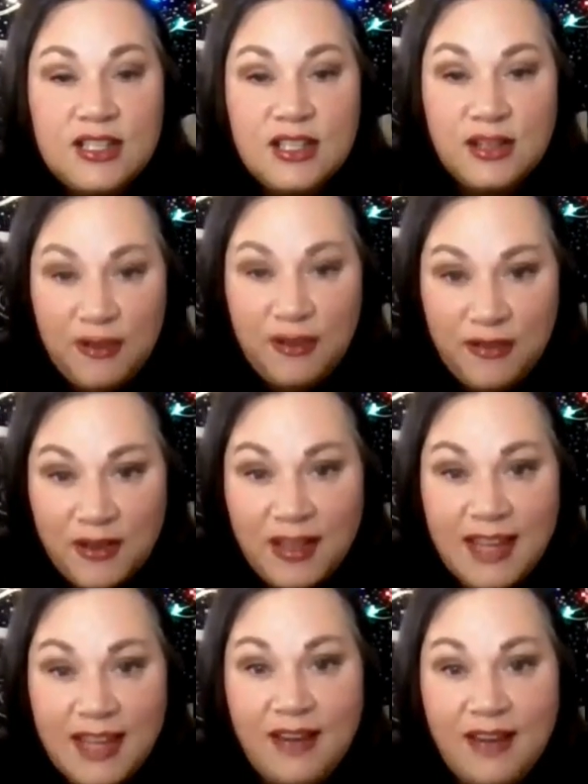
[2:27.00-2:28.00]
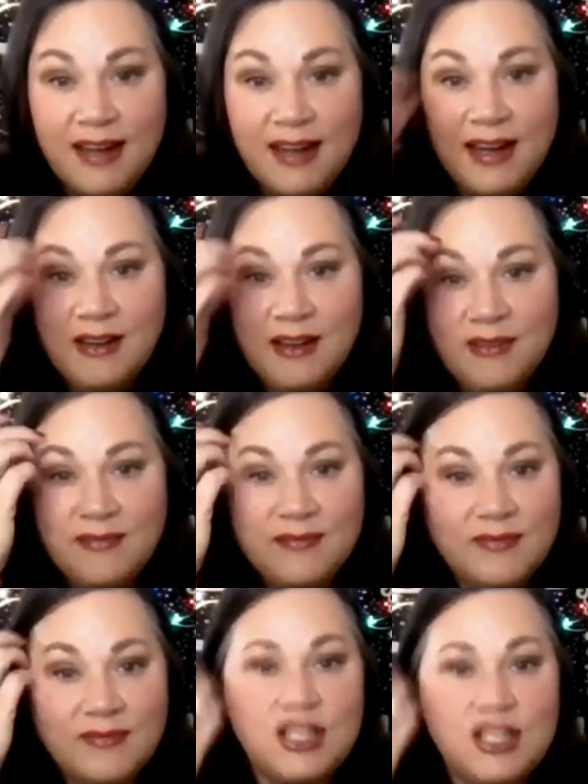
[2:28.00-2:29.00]
Do you feel like that right now?
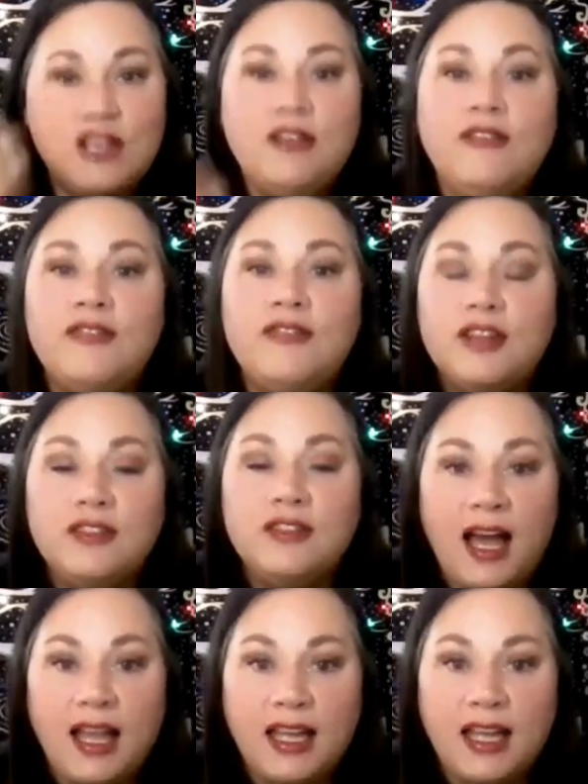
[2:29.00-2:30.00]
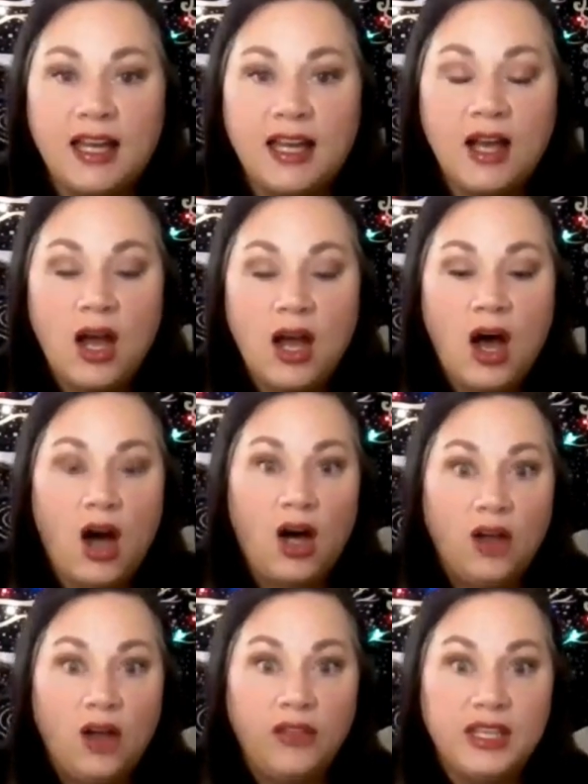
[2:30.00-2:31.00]
Do you feel like
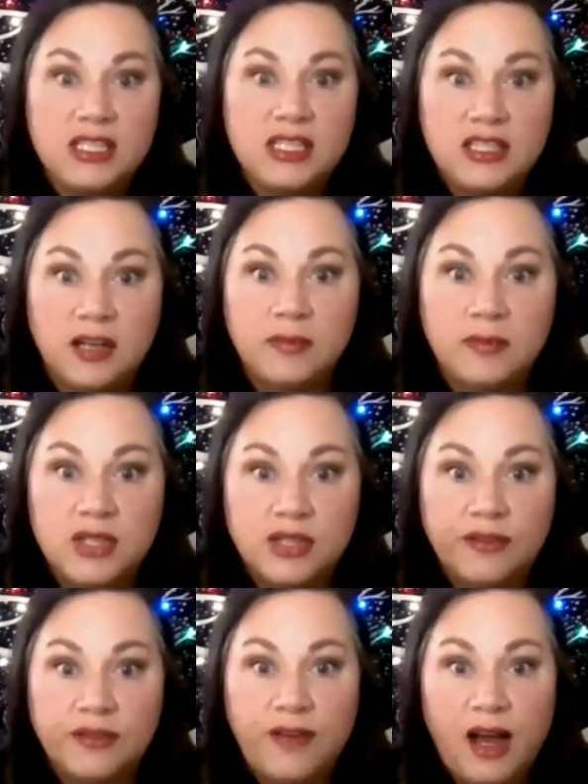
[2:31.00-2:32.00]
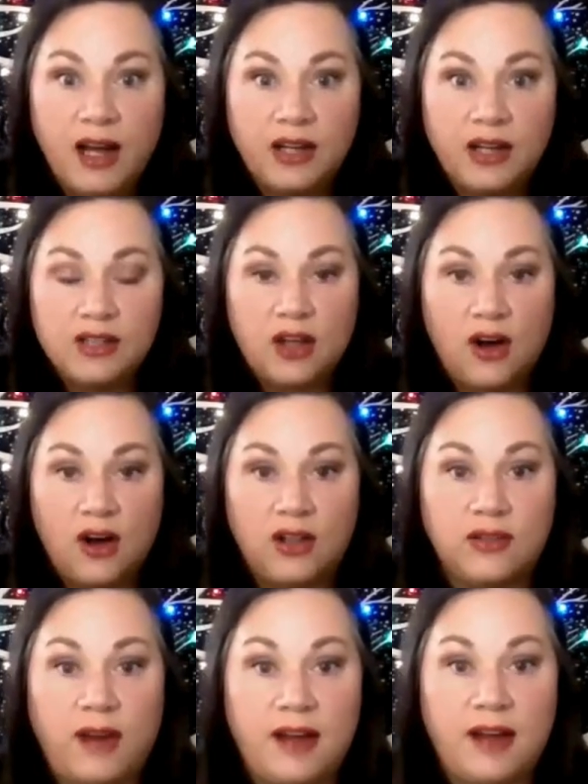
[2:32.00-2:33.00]
all these dumpster fires
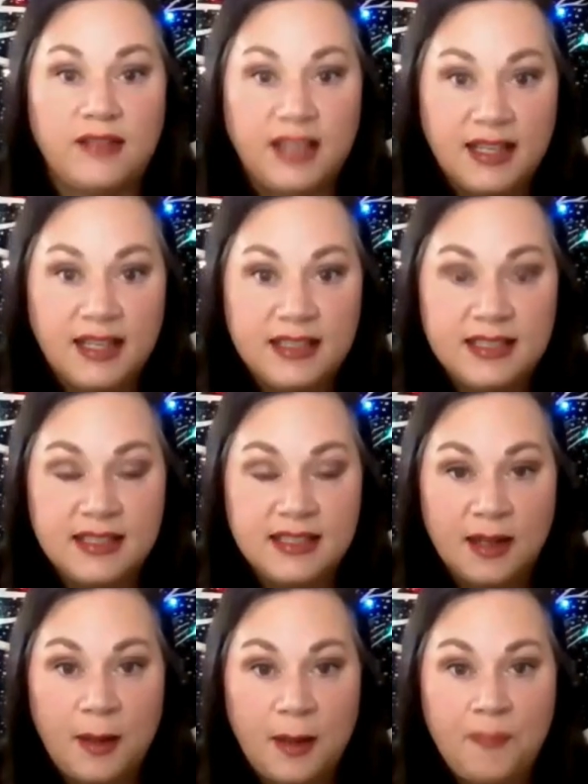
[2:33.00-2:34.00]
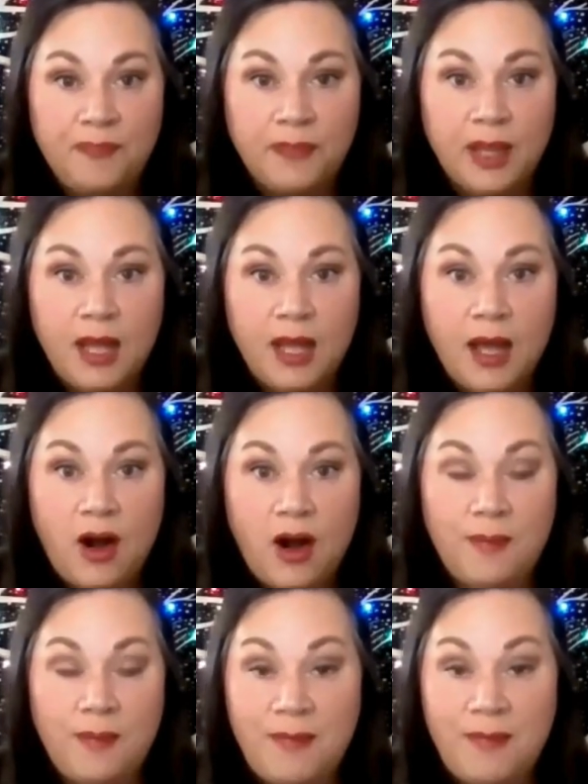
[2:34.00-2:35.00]
all around us
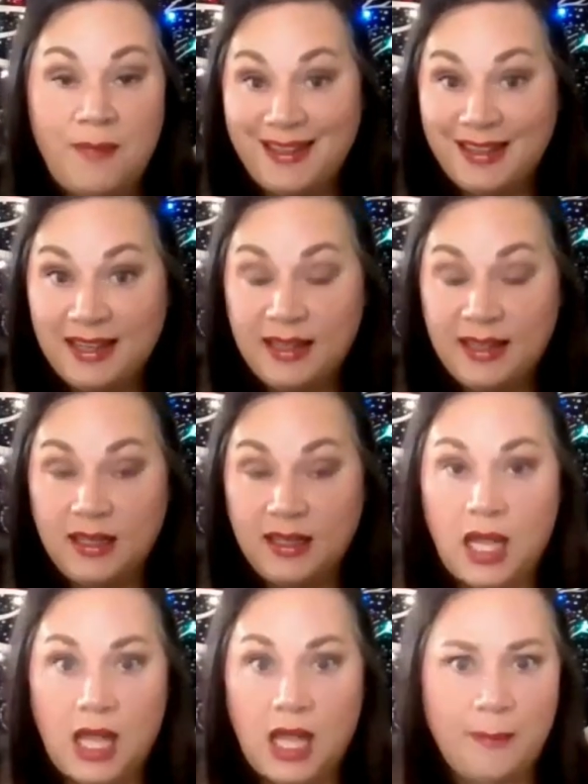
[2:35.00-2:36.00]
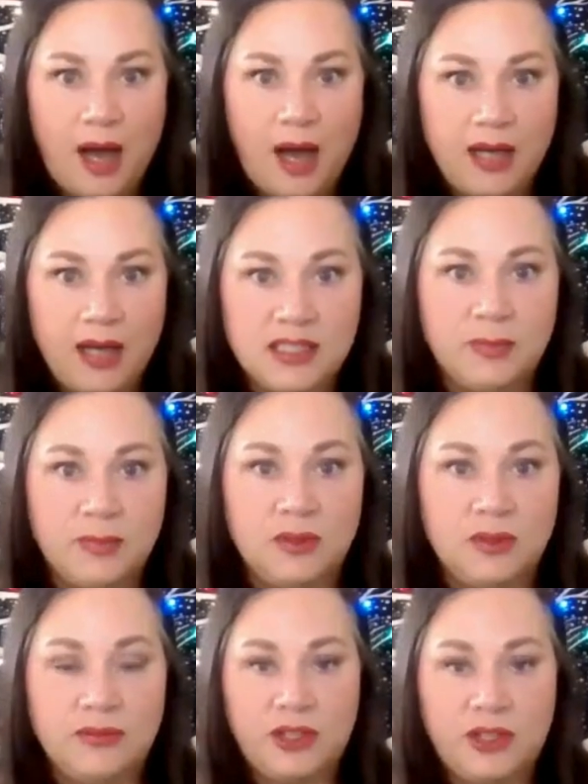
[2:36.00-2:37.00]
are making it
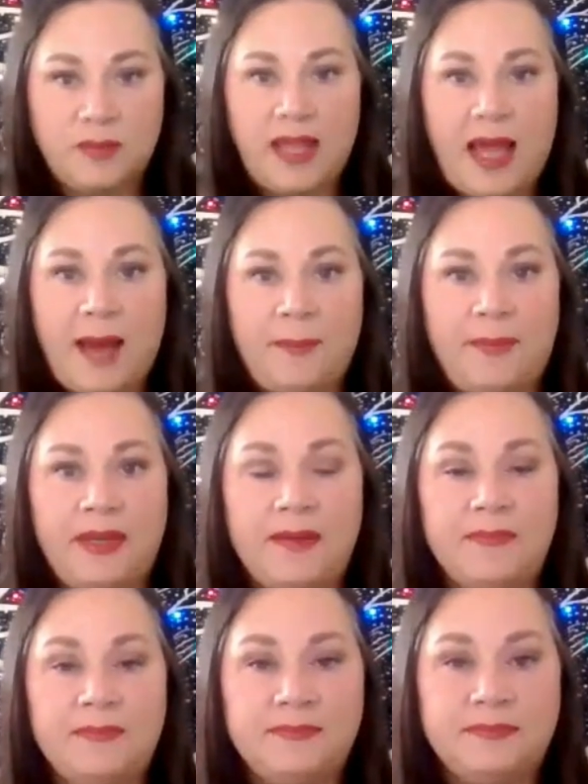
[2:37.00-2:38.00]
impossible for you to be happy?